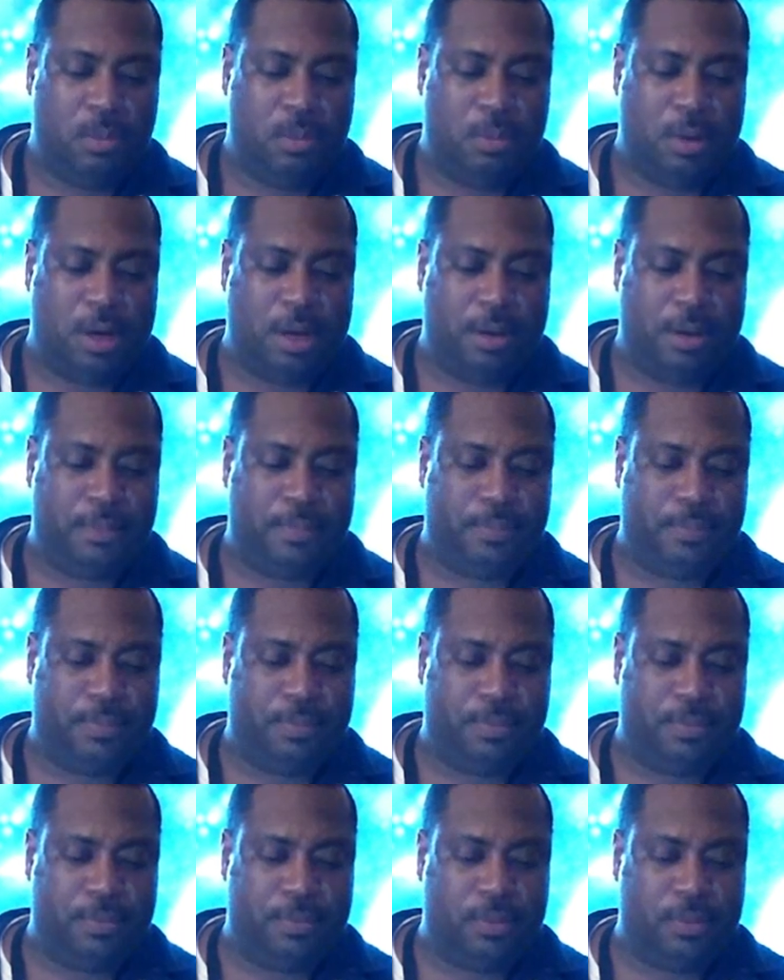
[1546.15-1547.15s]
But
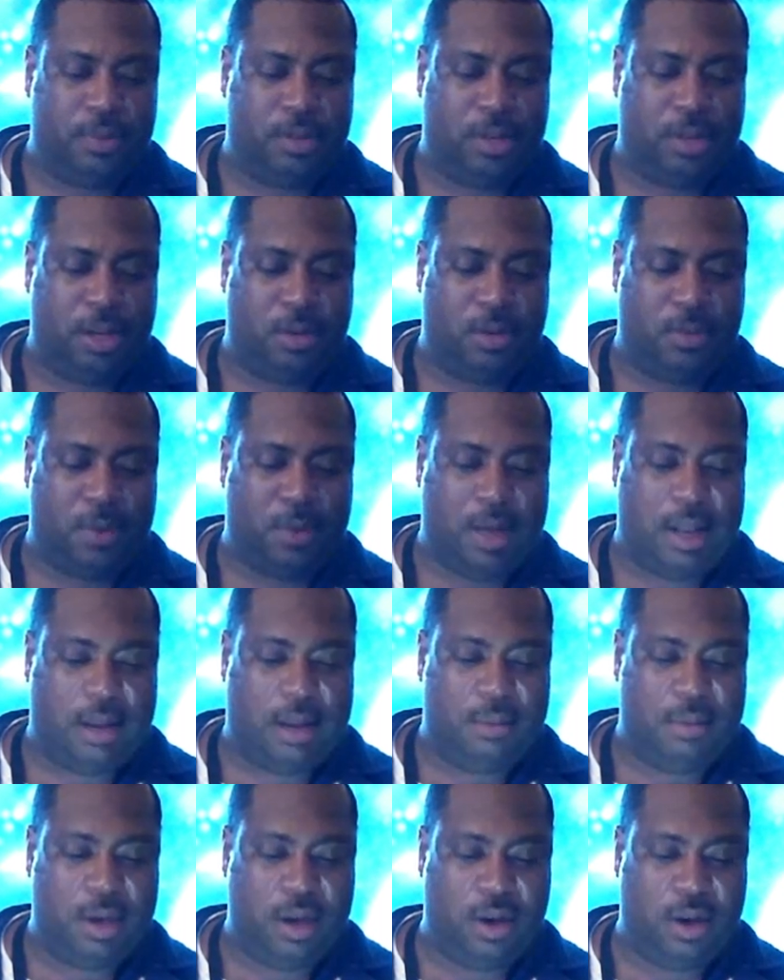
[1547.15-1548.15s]
shit, while
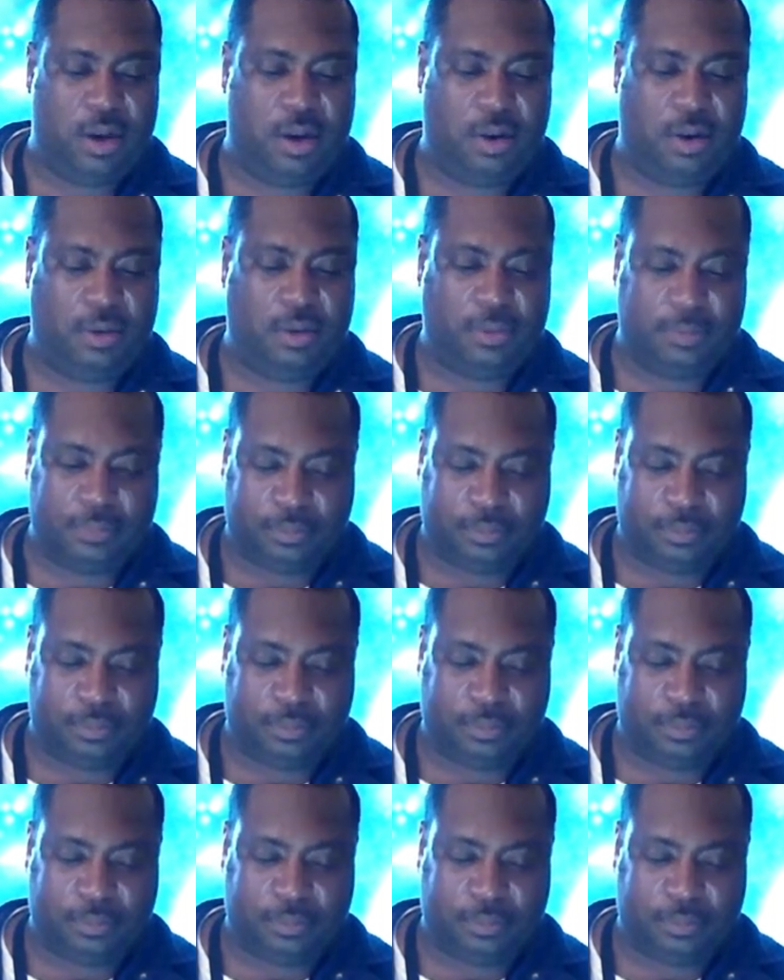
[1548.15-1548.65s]
I'm here,